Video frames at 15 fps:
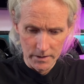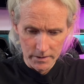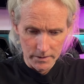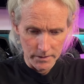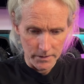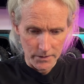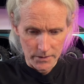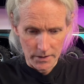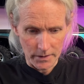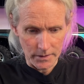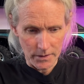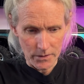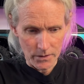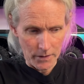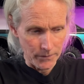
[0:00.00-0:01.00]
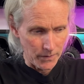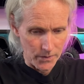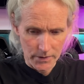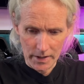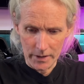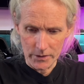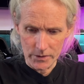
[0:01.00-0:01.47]
Let's set these off to the
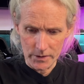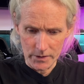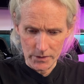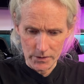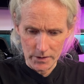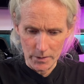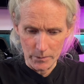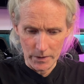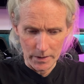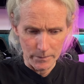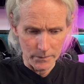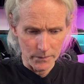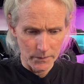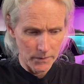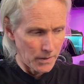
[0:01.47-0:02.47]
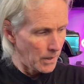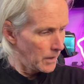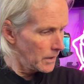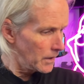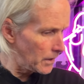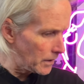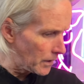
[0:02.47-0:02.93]
side here so you can see them while I'm
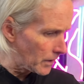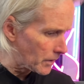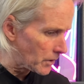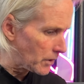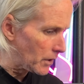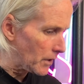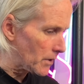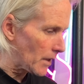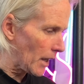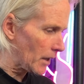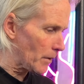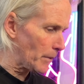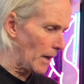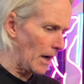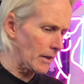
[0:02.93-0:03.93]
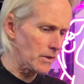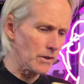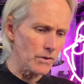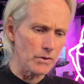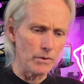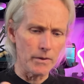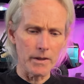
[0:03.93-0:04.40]
getting the other goodies out of the box
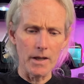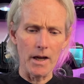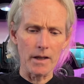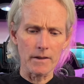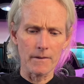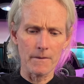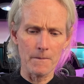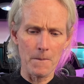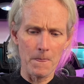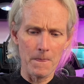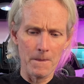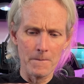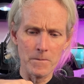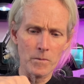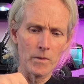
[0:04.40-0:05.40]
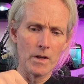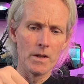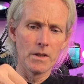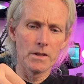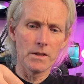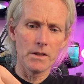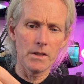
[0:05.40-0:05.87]
here. See what we got.
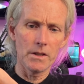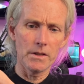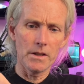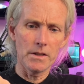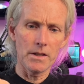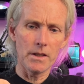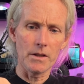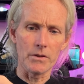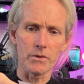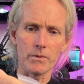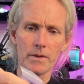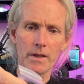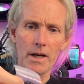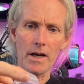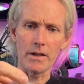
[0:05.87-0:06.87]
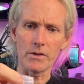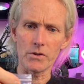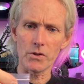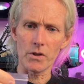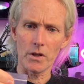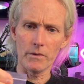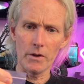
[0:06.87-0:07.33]
Good deal. So we got
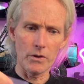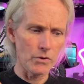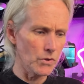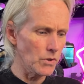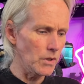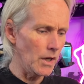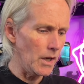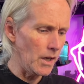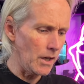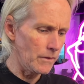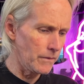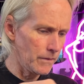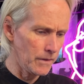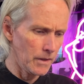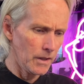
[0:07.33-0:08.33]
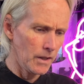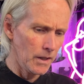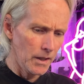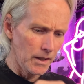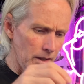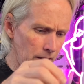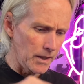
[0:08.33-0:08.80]
servo stuff
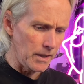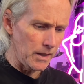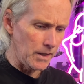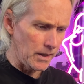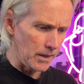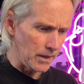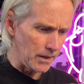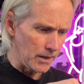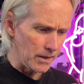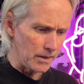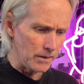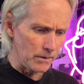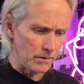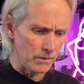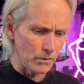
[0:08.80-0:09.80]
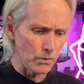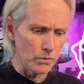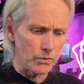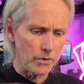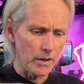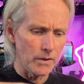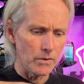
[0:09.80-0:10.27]
and, ooh,
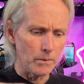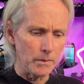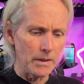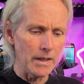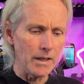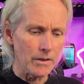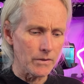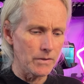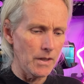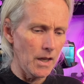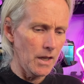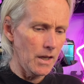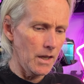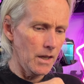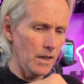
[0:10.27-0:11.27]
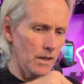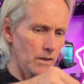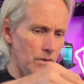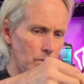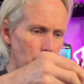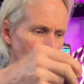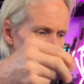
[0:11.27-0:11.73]
and some links. Yay.
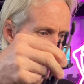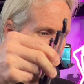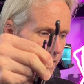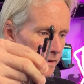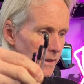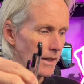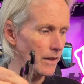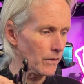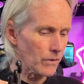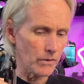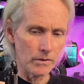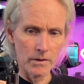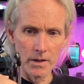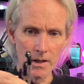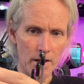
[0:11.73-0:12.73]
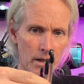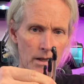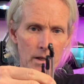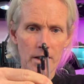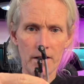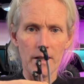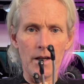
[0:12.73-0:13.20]
Who doesn't like links?
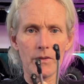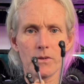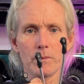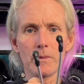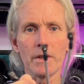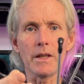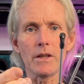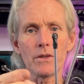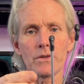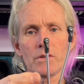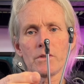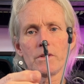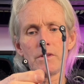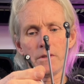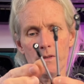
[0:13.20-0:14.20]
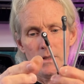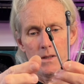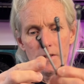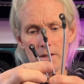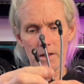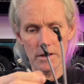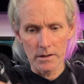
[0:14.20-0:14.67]
Got some links
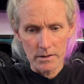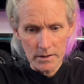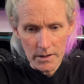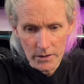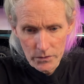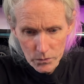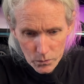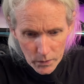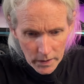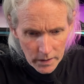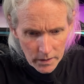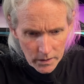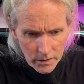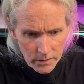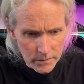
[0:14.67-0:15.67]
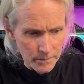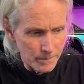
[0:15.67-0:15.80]
in there as well.